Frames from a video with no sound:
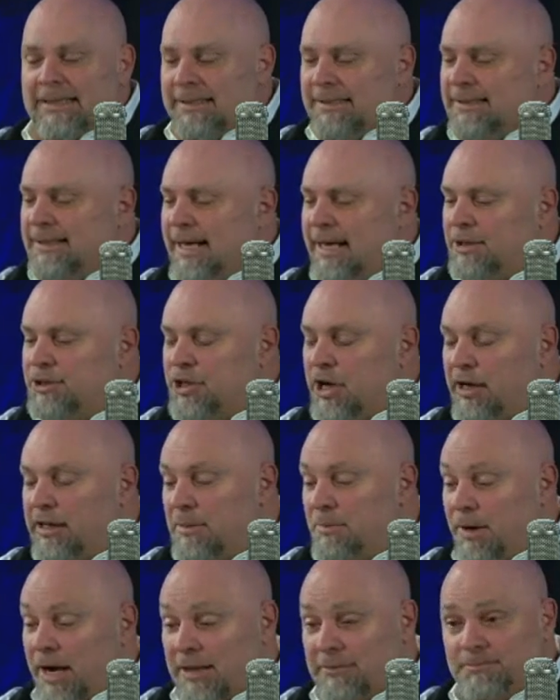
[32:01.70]
and
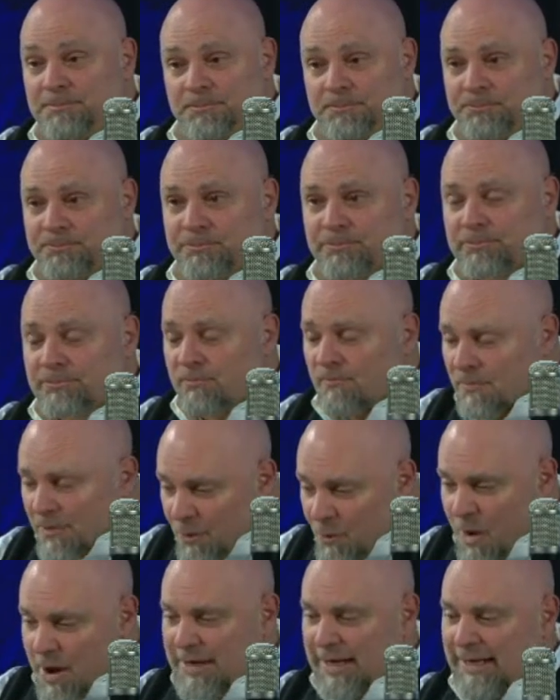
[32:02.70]
Charlie Brown
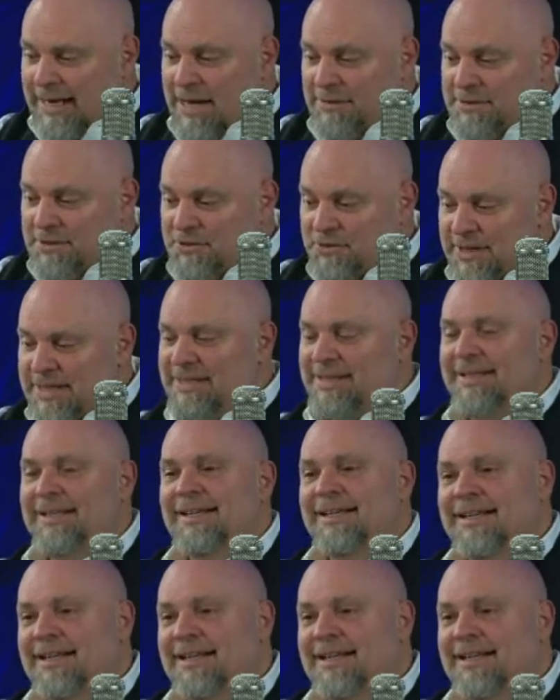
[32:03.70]
walking down the street.